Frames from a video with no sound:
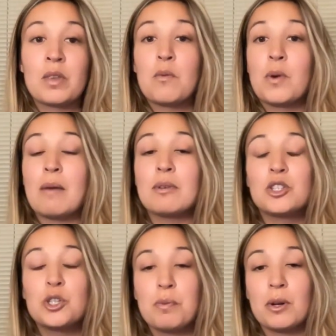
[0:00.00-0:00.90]
what I was
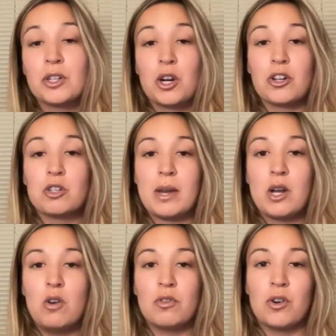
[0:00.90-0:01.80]
super encouraged by
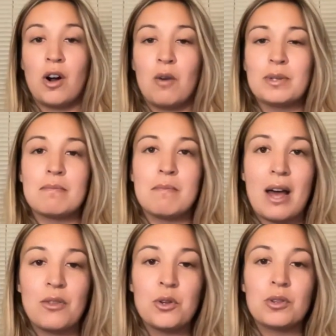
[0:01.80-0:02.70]
overall was
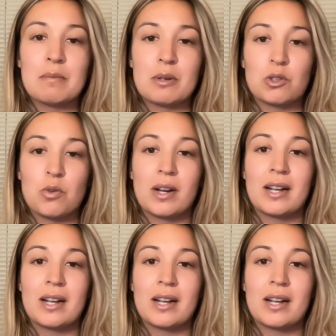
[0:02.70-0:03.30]
Matthew Liberatore